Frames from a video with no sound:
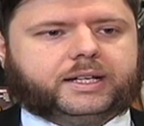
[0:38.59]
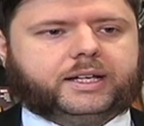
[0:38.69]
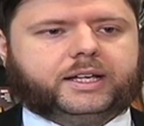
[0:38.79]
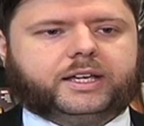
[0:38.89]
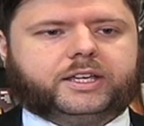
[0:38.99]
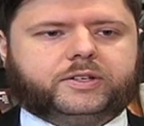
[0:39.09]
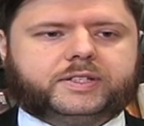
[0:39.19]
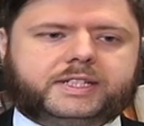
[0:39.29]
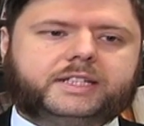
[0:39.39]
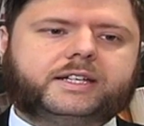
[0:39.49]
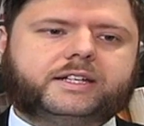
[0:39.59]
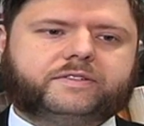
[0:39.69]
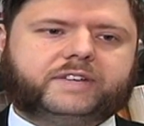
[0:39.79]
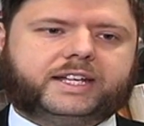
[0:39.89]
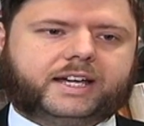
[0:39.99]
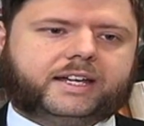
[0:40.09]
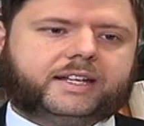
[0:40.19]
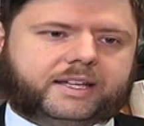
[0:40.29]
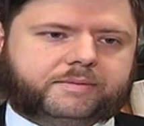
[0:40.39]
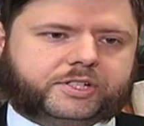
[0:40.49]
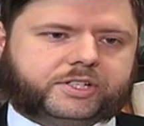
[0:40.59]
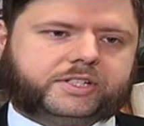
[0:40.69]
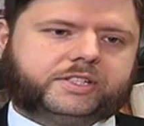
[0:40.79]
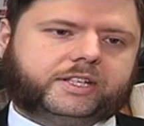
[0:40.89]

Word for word: Uh, you see a lot of iconic images